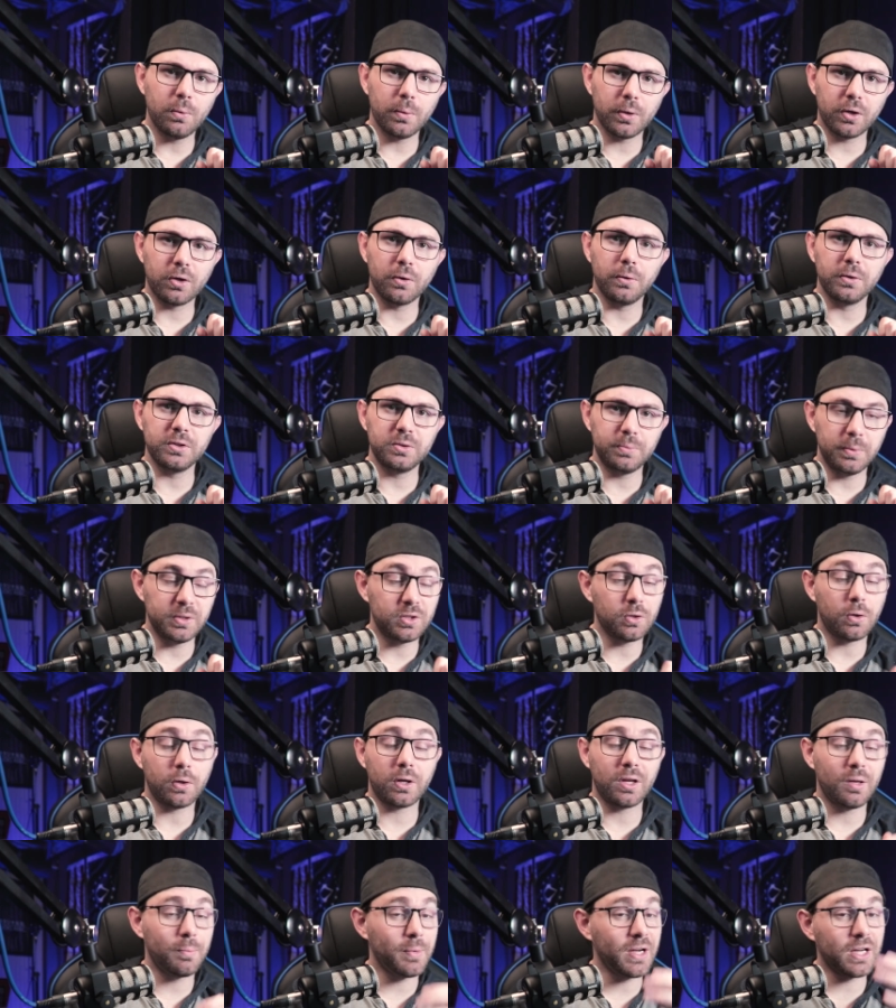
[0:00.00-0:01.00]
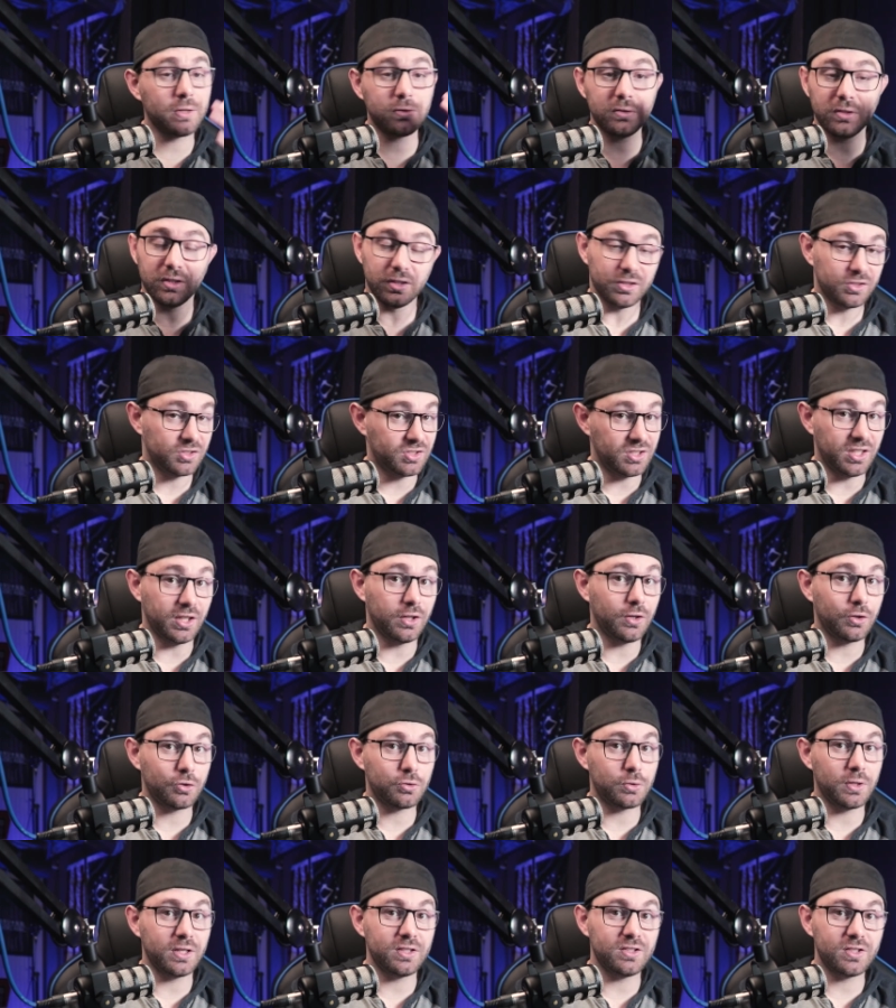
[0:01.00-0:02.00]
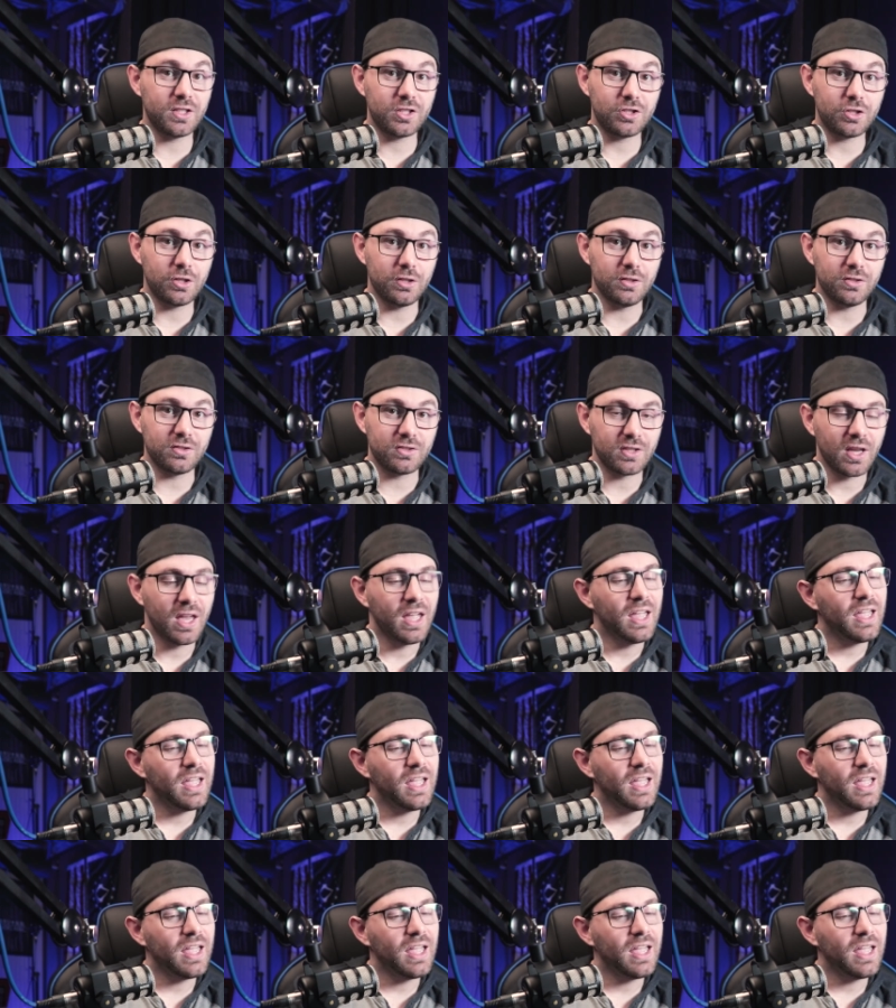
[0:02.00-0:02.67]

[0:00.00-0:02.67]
we're going to be talking about Stinger transitions